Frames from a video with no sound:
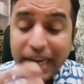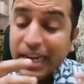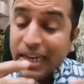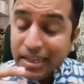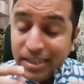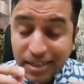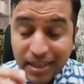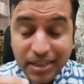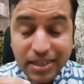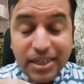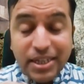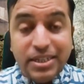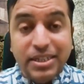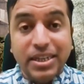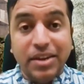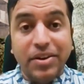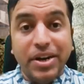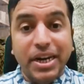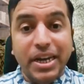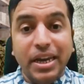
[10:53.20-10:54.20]
In
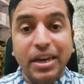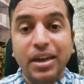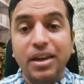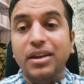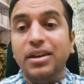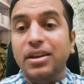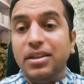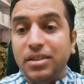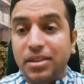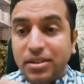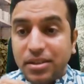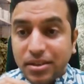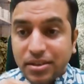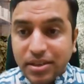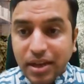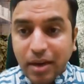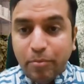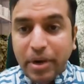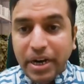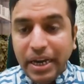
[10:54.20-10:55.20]
1670, this is
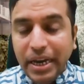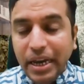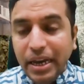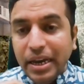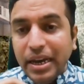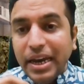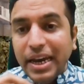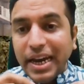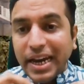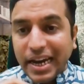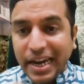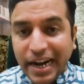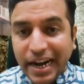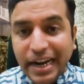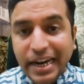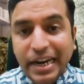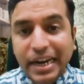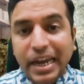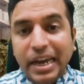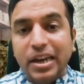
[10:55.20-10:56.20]
somebody
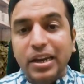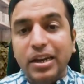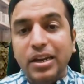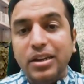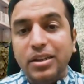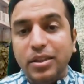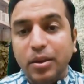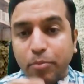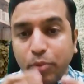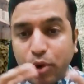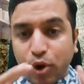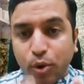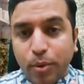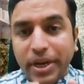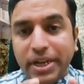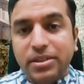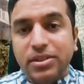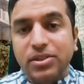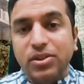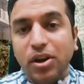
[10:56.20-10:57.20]
crediting the
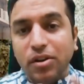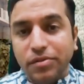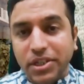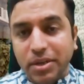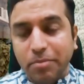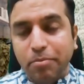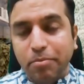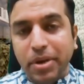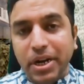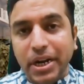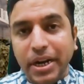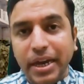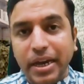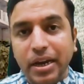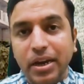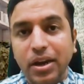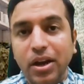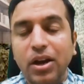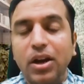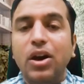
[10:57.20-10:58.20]
prowess of
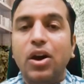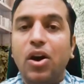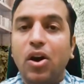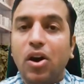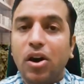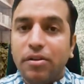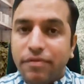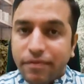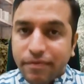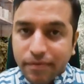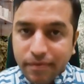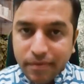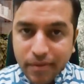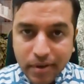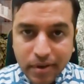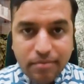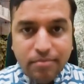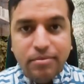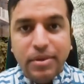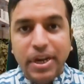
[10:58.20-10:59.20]
shipbuilding of
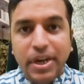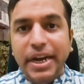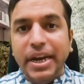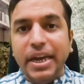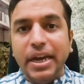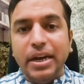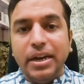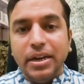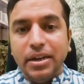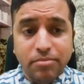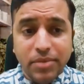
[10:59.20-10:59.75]
India.